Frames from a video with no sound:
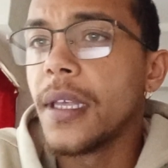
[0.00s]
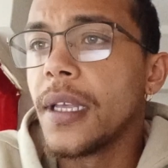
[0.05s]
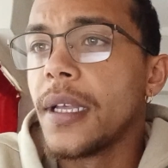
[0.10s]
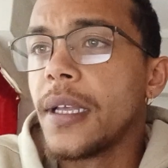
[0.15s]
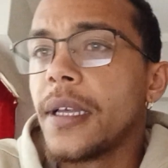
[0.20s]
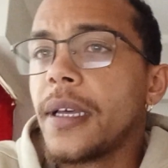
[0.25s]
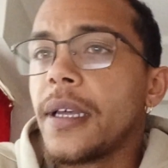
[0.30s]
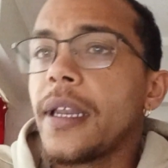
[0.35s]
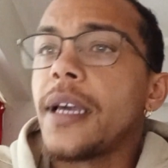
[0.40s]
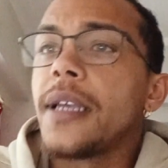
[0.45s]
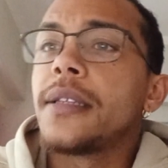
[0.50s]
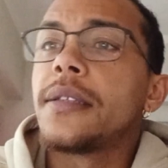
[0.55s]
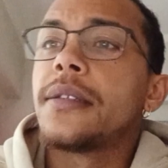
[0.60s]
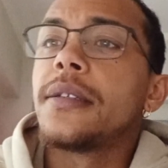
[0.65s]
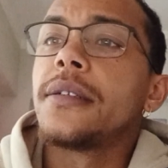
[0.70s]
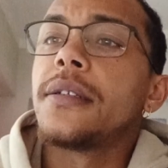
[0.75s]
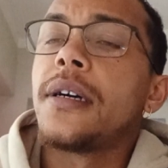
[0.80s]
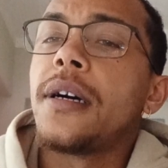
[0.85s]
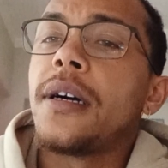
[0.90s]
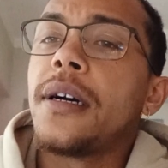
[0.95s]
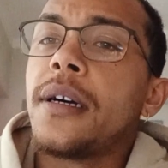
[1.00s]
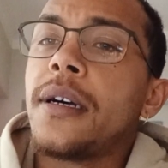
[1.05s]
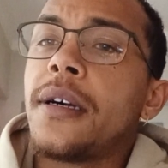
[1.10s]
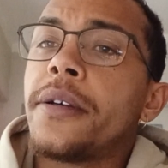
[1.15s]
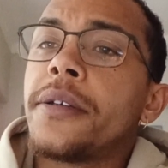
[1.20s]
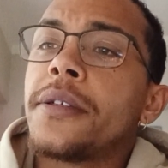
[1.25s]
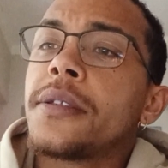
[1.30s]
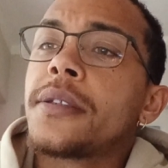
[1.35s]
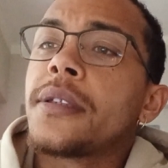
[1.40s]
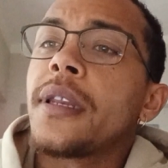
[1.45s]
Right,
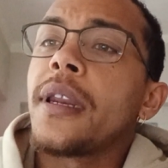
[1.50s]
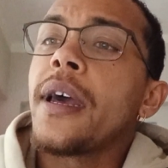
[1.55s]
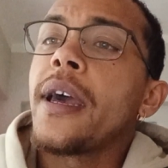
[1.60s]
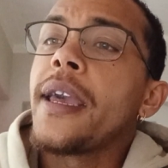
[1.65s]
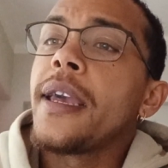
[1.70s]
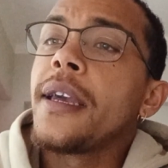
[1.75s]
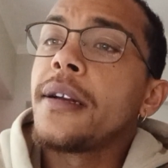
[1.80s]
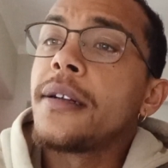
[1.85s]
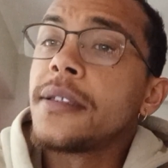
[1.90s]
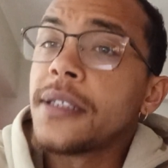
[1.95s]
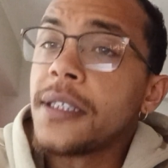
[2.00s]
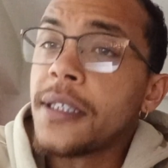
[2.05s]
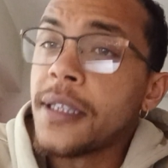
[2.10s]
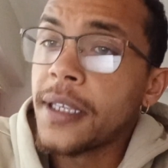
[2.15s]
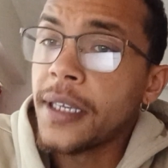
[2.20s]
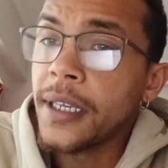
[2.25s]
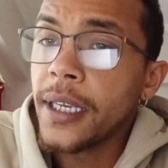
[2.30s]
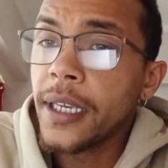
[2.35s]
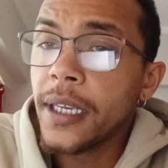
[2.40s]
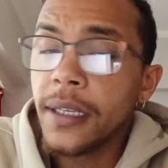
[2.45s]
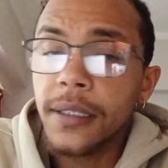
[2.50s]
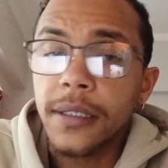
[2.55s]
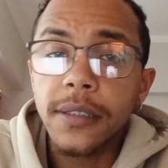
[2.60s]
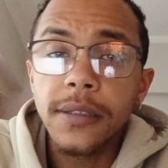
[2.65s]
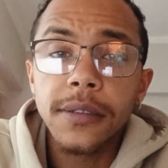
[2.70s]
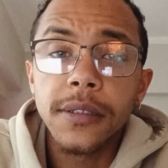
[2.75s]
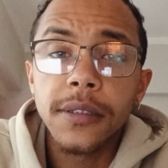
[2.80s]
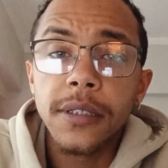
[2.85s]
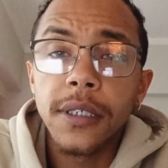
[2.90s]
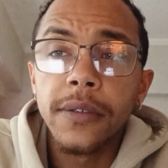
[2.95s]
triangles and their
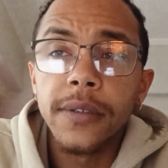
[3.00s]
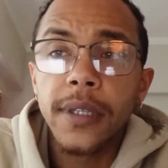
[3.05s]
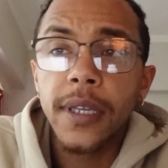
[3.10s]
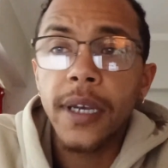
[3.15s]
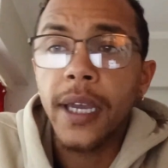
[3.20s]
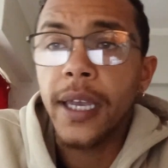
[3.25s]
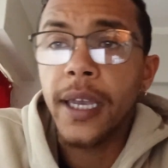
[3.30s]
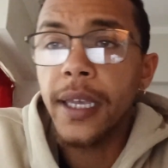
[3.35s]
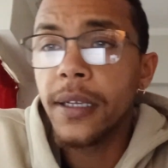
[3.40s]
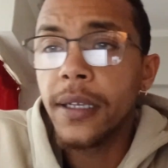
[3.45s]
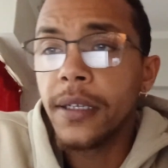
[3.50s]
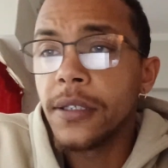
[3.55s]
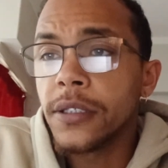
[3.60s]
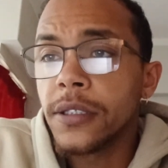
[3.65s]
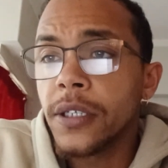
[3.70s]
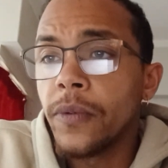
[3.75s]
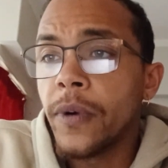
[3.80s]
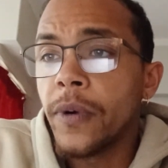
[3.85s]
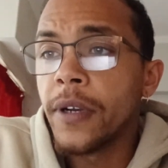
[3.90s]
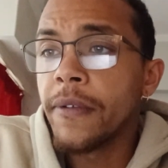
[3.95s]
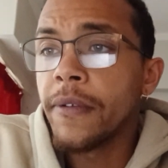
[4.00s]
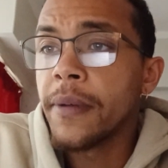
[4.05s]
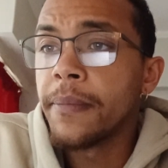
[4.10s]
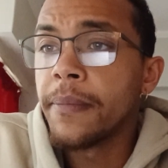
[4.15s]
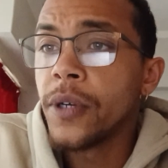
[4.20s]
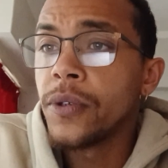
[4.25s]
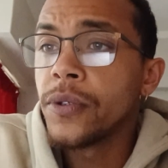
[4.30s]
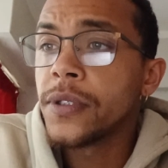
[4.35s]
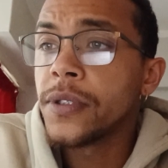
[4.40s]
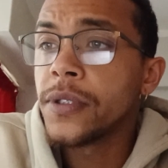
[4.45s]
angles. So triangles are one of the
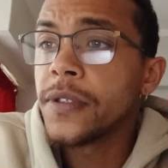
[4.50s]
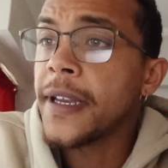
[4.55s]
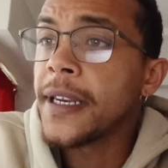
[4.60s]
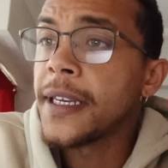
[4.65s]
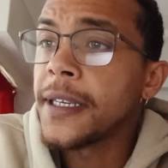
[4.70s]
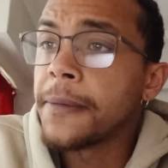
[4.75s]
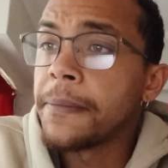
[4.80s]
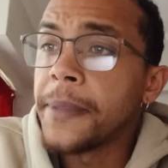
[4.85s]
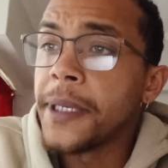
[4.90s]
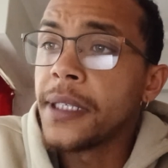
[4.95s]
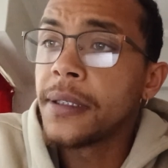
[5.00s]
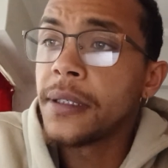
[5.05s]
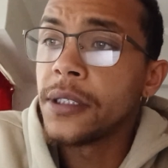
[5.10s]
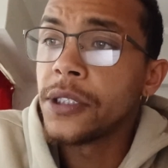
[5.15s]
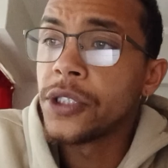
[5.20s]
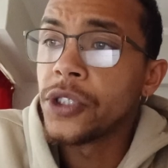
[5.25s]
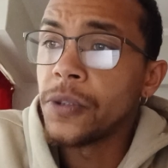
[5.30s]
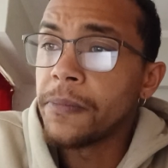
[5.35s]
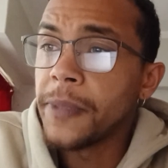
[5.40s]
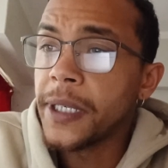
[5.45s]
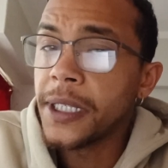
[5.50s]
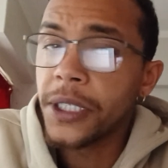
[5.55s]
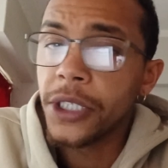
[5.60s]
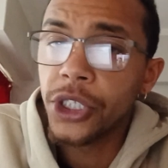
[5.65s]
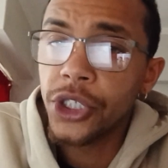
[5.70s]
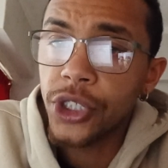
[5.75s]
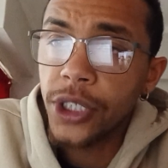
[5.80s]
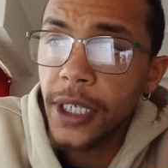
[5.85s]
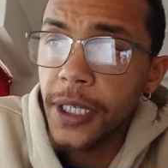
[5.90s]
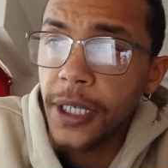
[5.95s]
most fundamental geometric
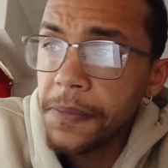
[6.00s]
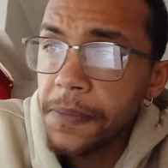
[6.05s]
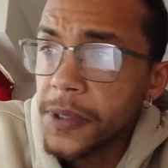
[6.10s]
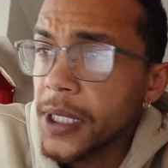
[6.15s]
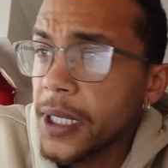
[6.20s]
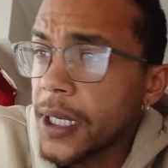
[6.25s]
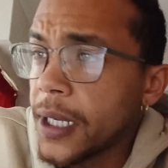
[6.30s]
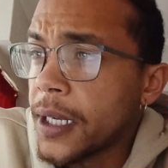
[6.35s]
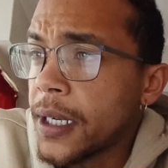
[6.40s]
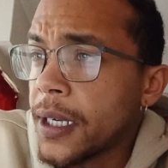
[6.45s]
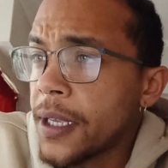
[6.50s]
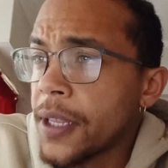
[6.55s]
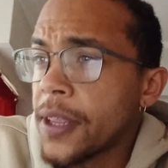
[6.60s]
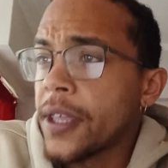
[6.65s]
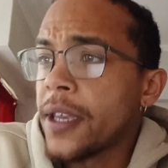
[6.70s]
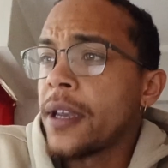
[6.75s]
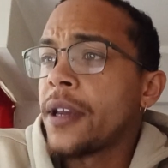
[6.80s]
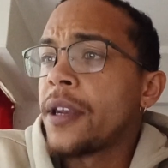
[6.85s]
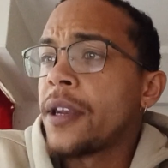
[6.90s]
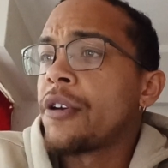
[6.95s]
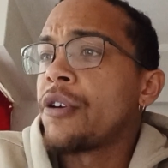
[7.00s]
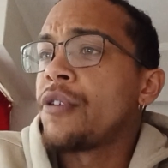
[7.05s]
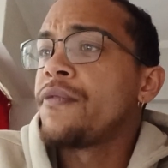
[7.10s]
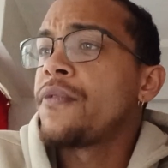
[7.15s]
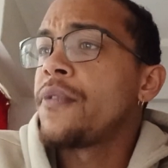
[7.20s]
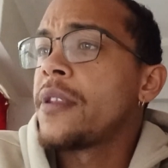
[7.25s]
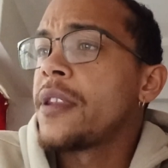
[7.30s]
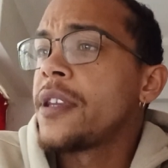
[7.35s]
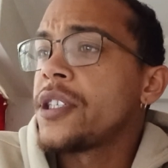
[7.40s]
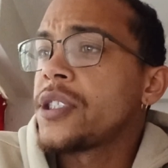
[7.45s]
shapes. They are known
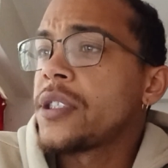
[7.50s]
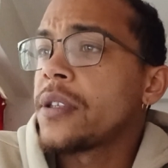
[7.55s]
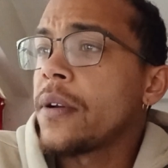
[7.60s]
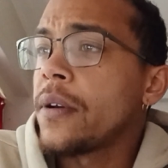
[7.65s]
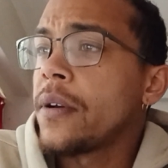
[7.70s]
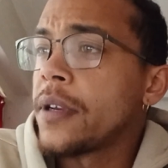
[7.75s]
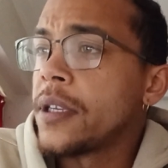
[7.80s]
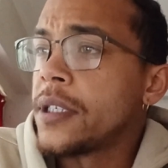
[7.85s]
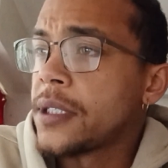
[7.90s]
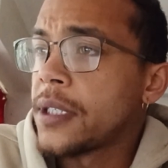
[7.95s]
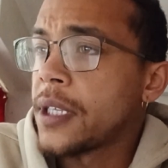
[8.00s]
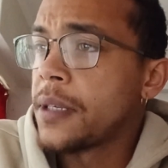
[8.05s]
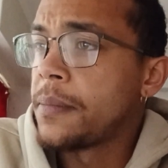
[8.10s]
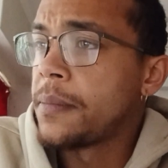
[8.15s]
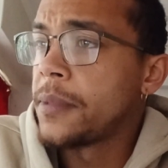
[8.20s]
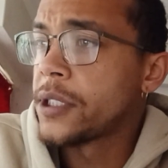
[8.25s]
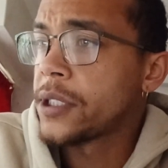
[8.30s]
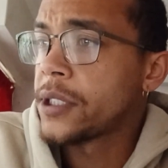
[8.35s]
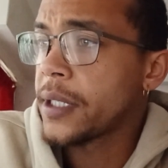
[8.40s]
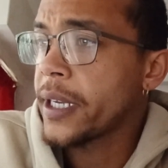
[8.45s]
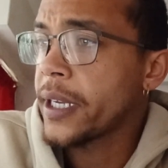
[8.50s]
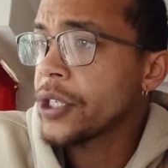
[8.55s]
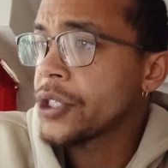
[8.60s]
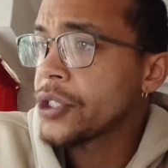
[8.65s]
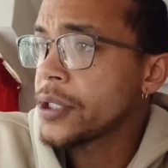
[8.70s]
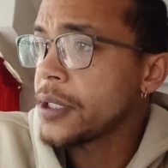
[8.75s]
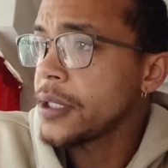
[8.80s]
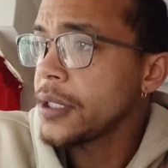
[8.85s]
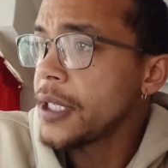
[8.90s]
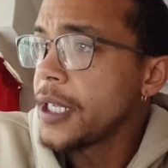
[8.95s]
for their strong and stable
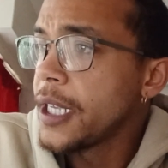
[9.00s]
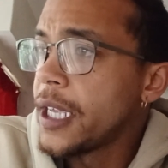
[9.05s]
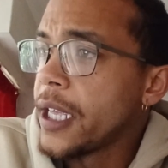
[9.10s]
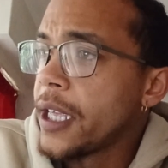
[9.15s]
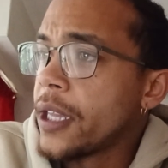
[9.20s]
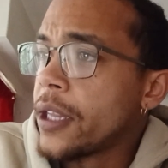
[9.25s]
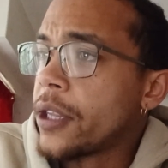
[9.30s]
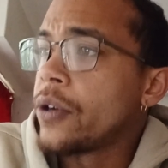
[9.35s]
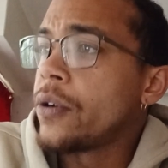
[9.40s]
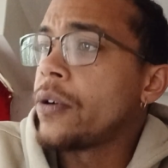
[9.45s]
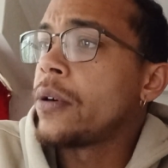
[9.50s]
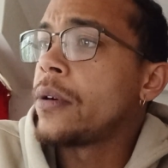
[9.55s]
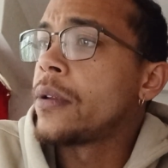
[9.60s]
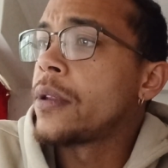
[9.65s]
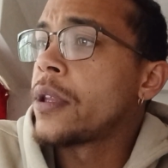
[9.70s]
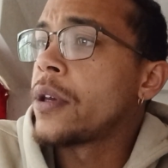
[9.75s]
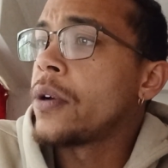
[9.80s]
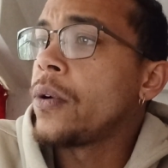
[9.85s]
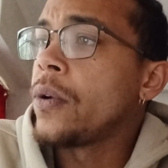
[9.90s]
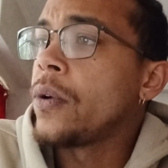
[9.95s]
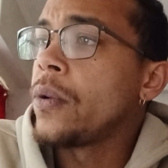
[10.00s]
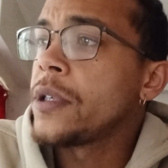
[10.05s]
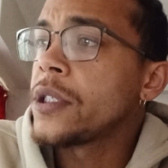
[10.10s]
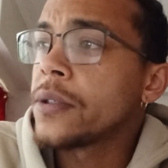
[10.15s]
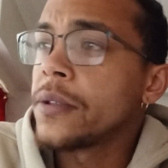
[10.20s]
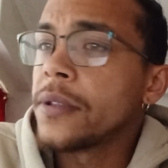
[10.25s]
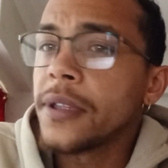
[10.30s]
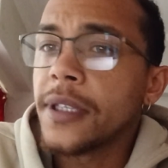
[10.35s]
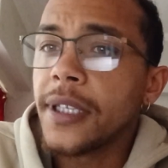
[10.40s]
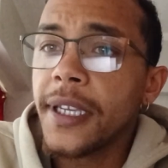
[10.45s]
structure. They always
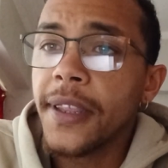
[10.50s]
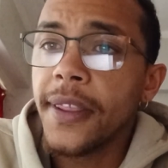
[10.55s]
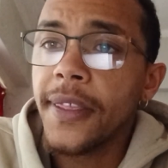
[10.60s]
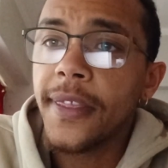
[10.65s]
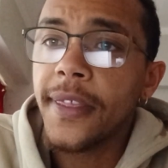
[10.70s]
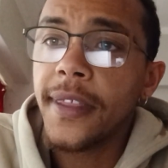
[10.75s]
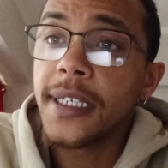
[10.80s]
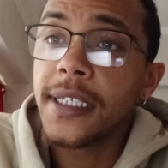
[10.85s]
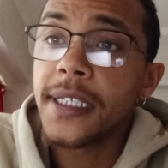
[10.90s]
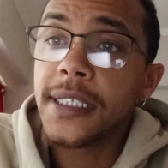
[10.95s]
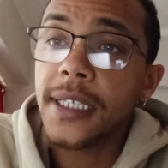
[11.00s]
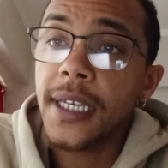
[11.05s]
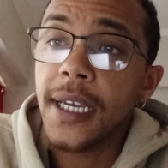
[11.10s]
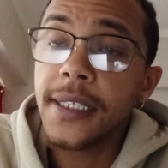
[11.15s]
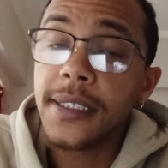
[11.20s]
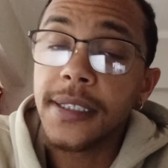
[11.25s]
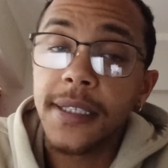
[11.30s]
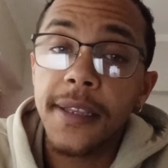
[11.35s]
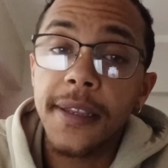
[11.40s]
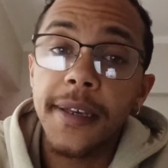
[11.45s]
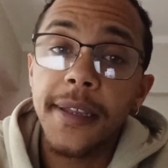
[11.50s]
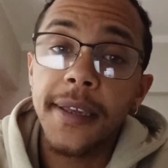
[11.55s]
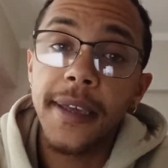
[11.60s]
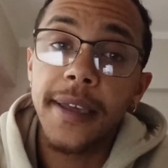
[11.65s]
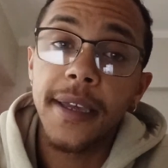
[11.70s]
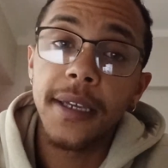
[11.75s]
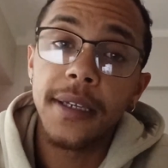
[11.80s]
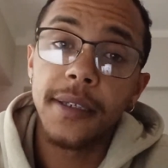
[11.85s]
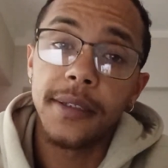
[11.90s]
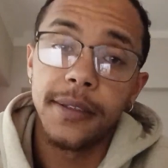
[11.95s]
contain three sides and three
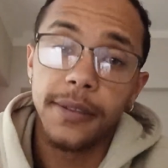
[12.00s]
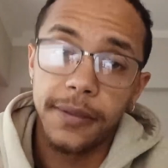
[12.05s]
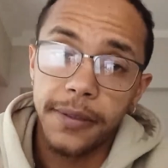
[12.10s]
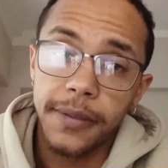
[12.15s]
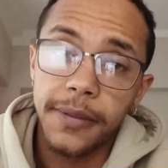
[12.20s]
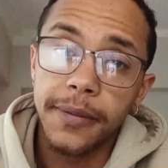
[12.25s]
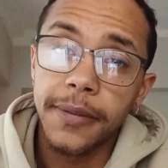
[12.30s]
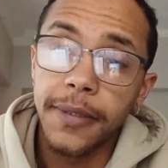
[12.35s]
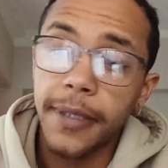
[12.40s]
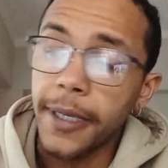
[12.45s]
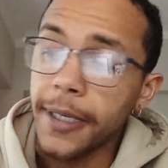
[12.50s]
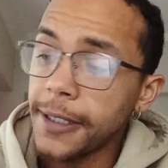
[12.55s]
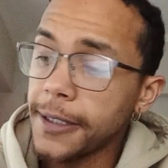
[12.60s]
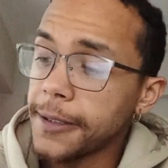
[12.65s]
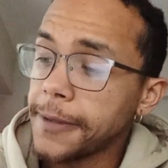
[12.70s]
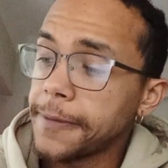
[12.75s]
angles, right?